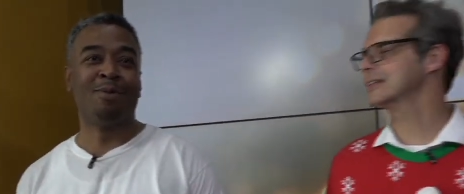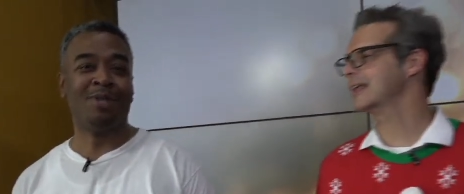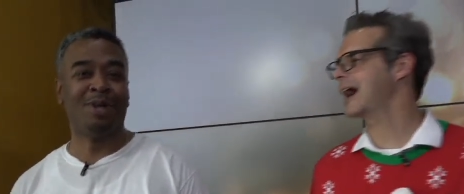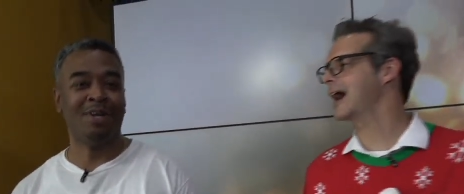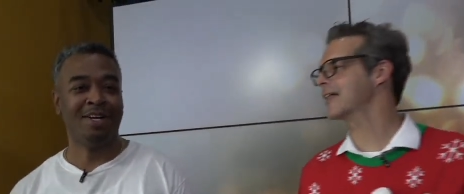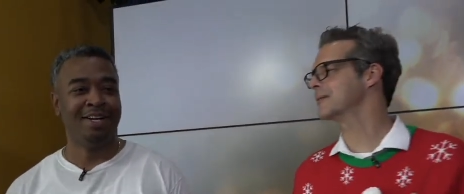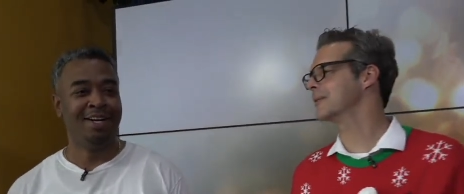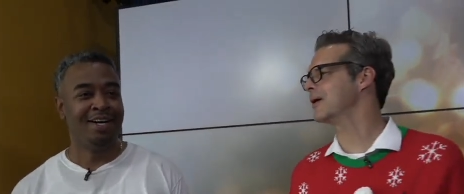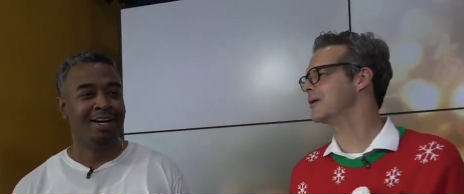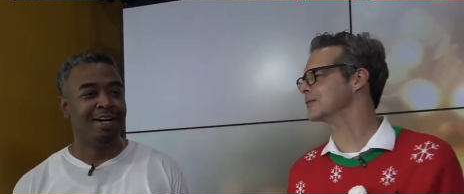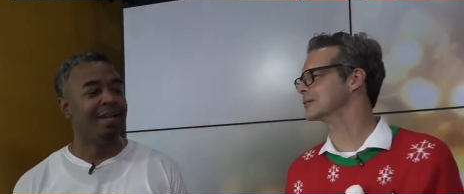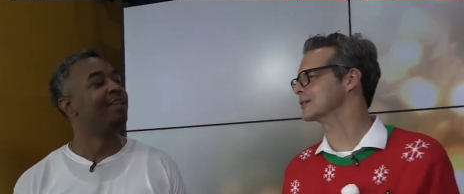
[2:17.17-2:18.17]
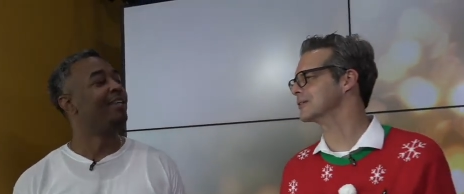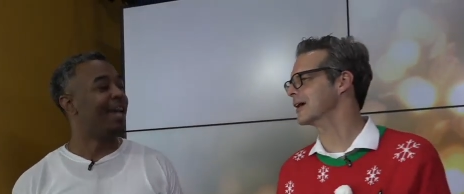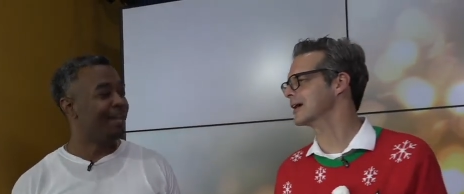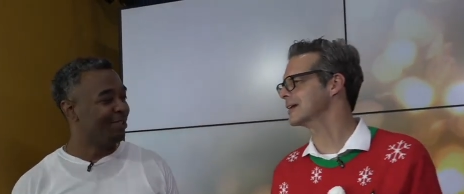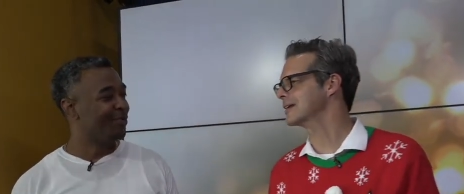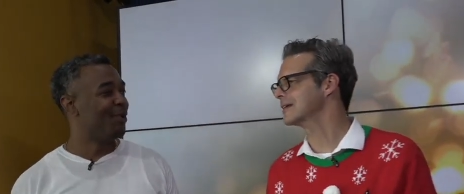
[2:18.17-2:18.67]
Speaker 1: in the eye of the beholder, right?
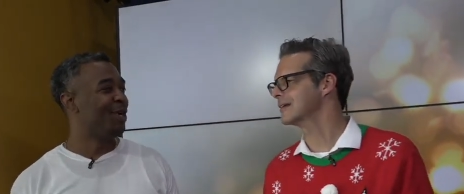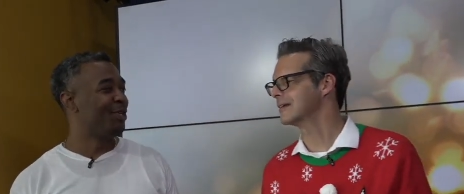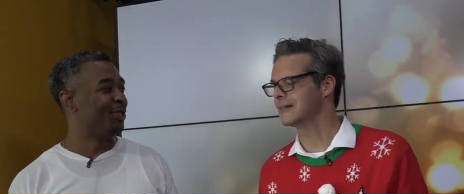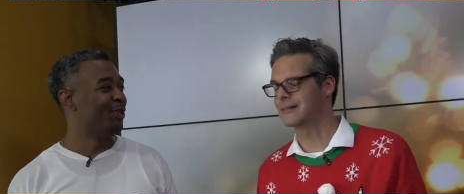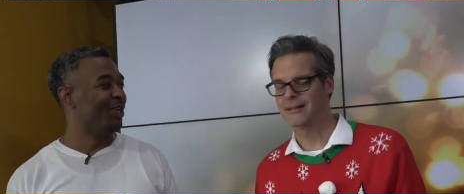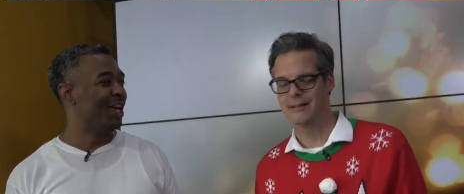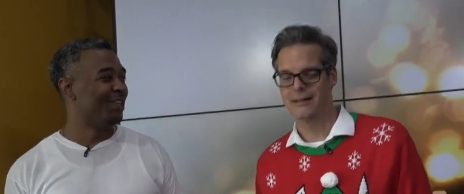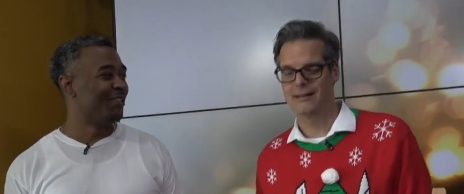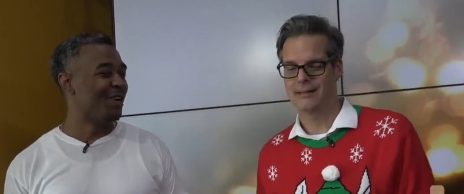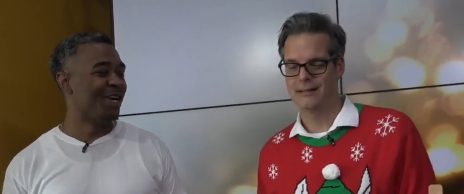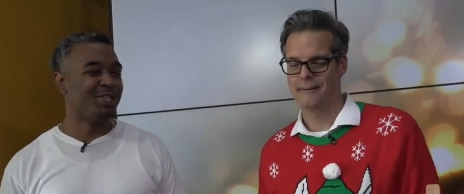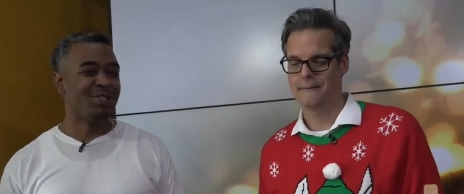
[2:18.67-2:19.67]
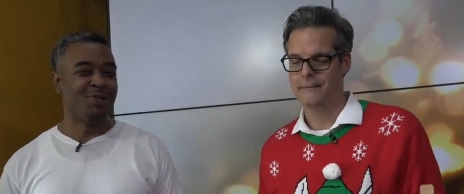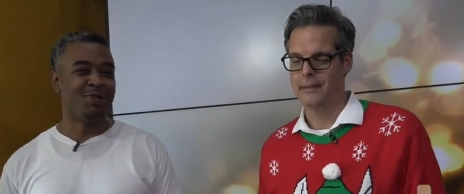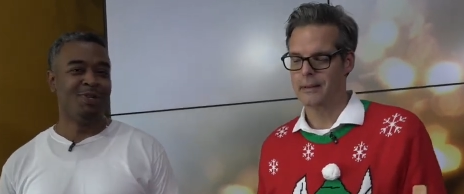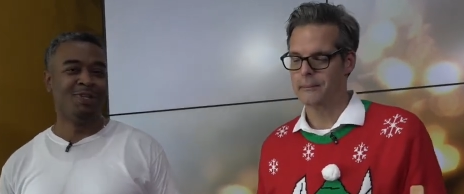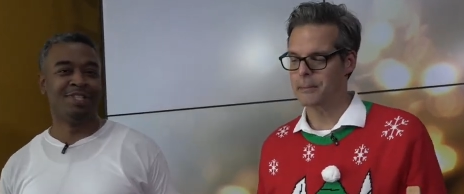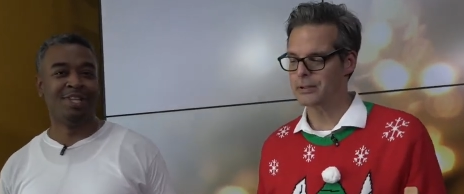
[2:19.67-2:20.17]
That is very true. That's very true.
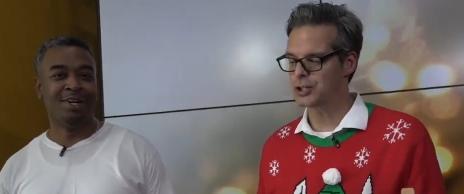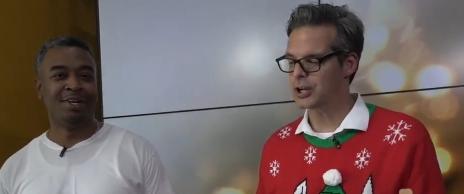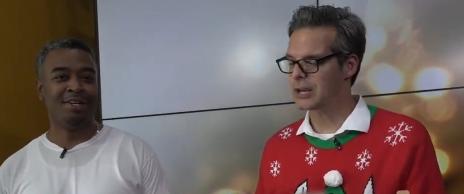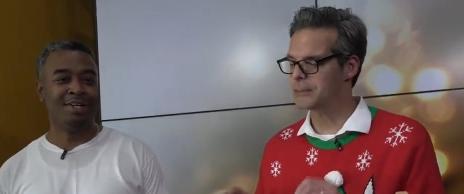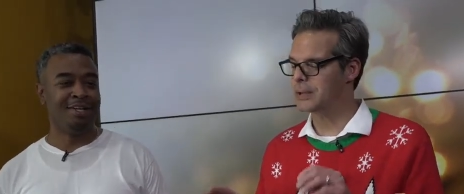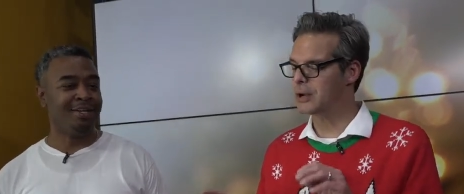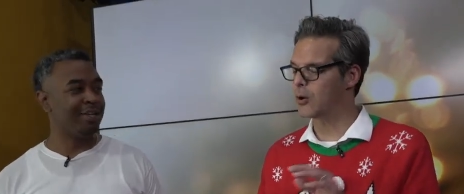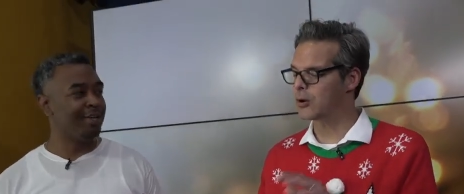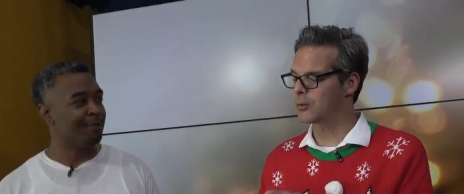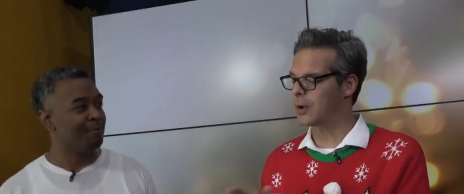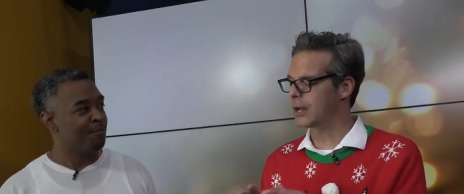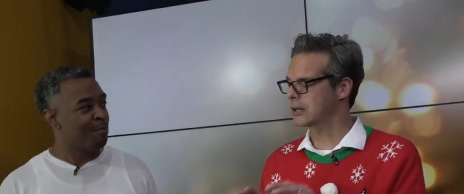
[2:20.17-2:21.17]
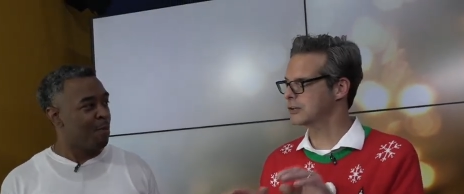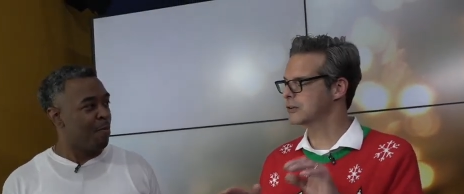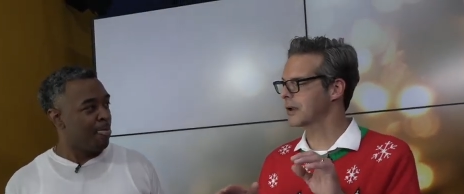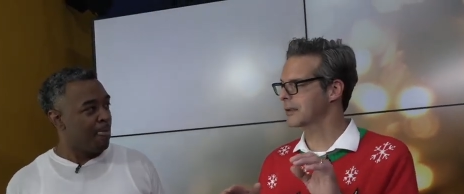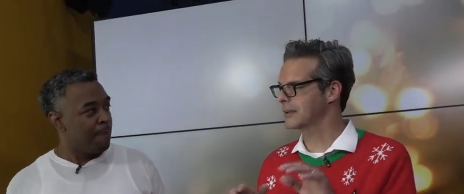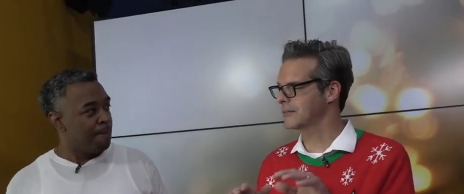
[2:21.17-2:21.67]
Speaker 2: But so. you're going to be going around and you're
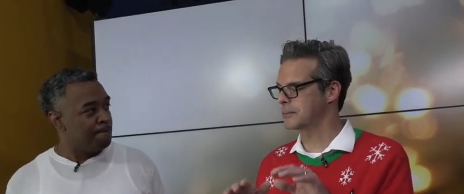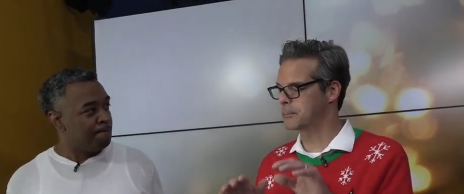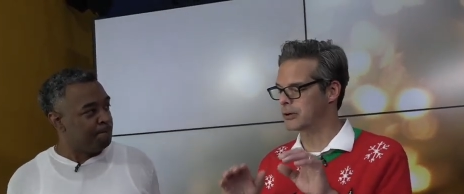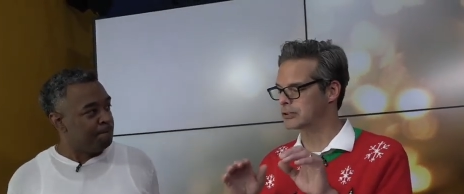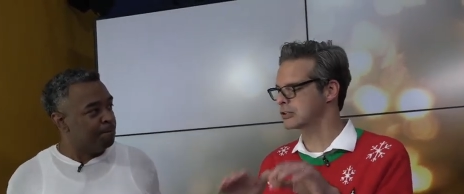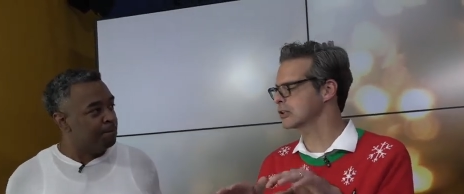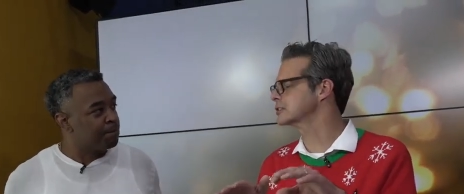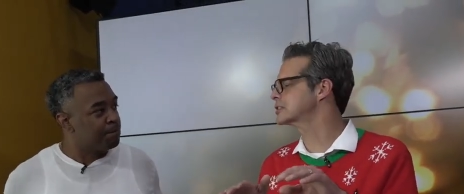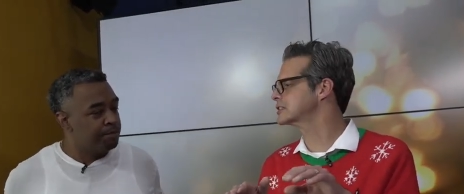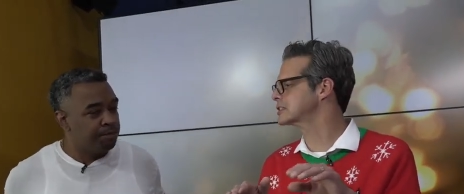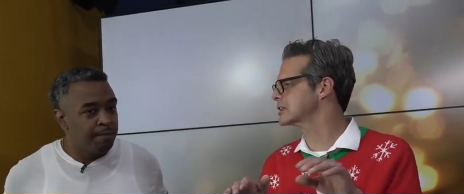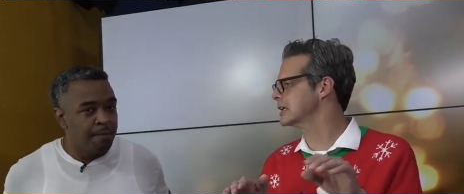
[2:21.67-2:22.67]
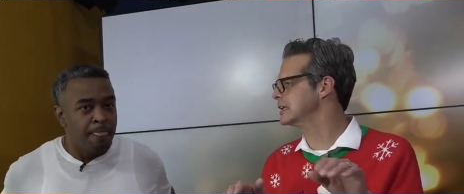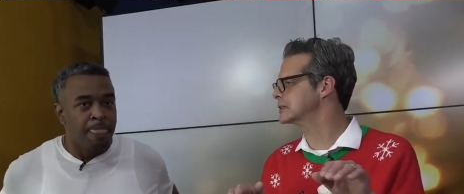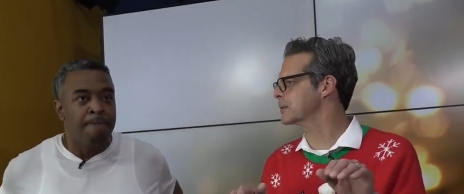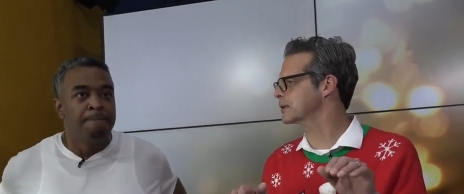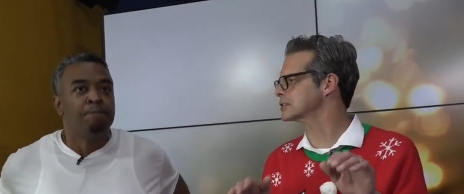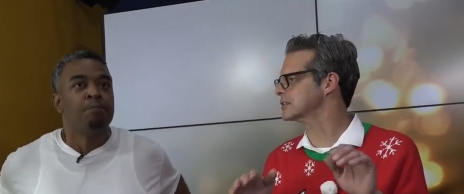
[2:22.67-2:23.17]
giving personal attention to each
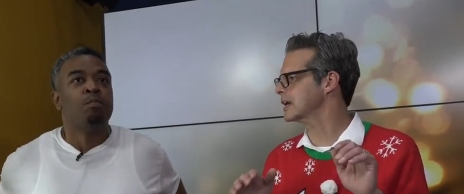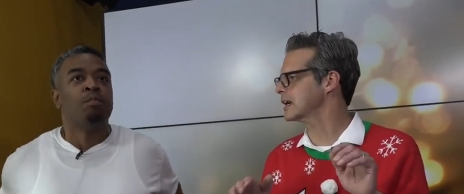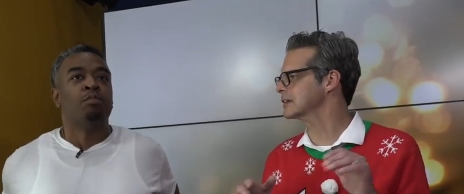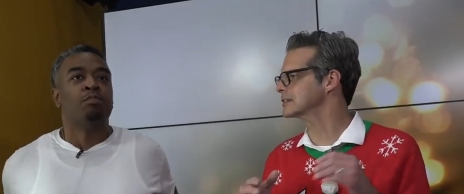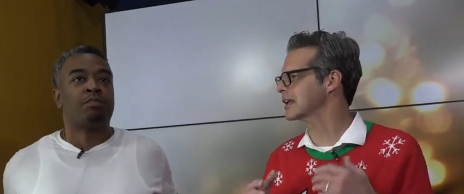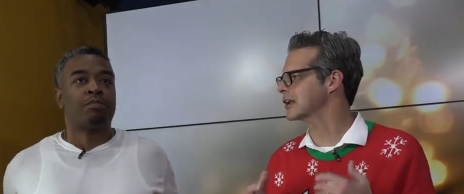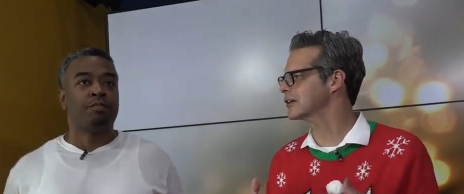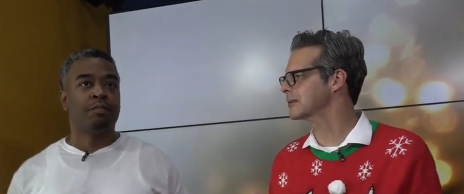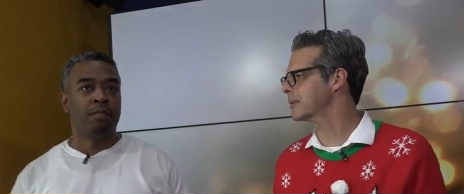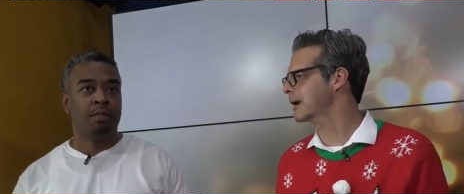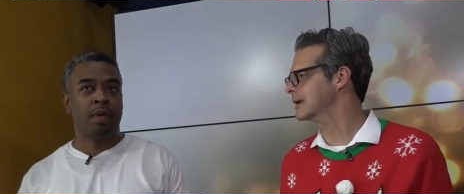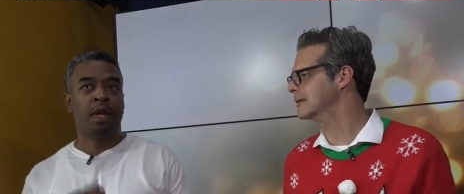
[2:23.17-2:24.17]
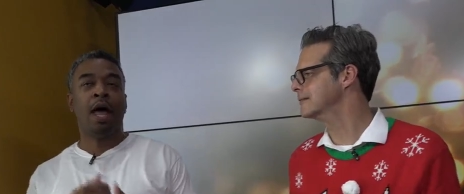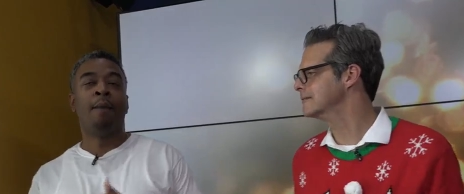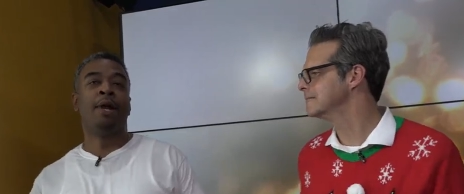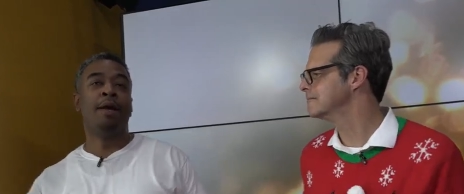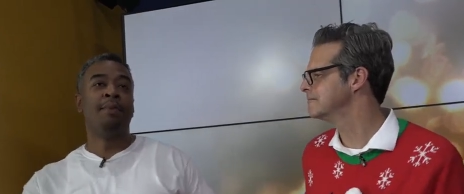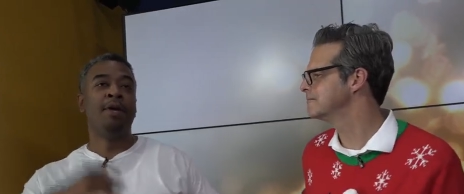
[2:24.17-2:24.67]
person there as they learn to paint.
Speaker 1: I'm
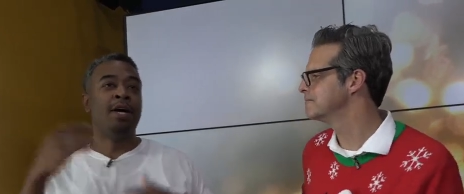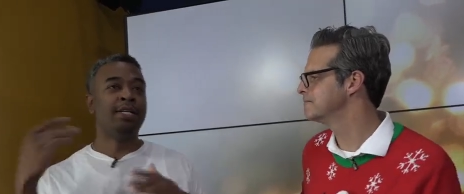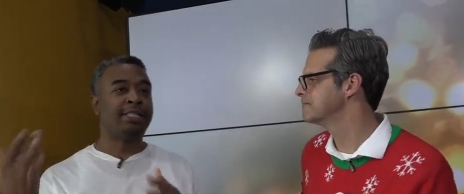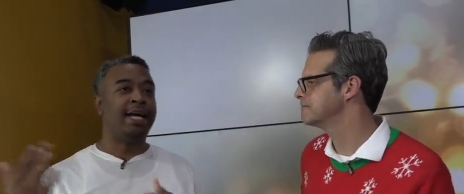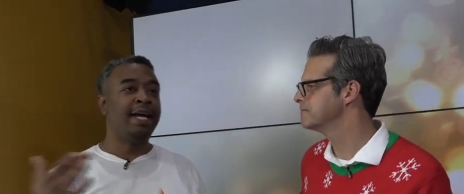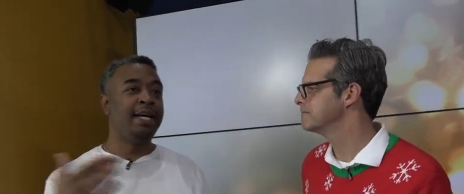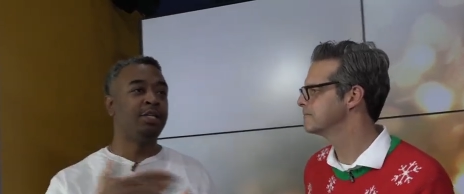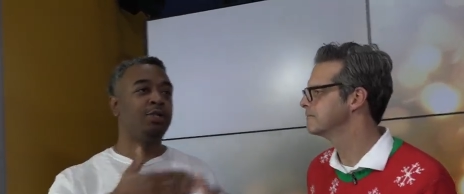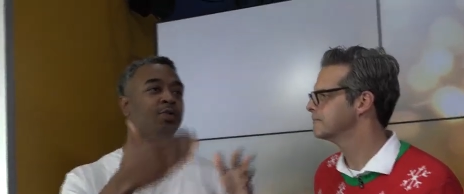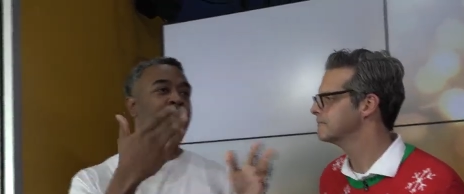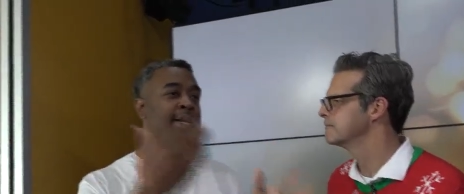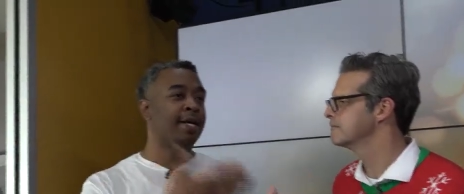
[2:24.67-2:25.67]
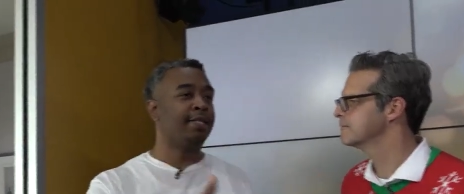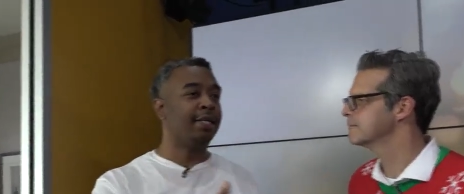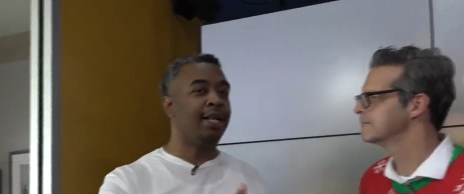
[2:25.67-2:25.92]
going to be on stage right next to